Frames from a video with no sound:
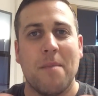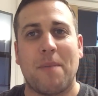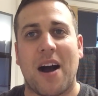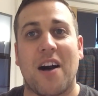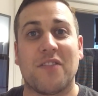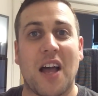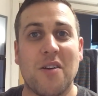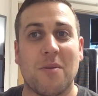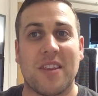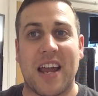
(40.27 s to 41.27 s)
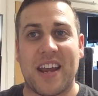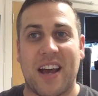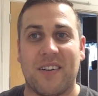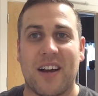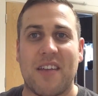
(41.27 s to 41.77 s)
But I've done all of that
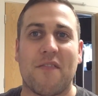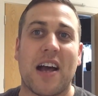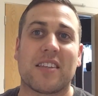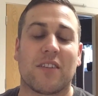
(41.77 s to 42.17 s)
now. In fact,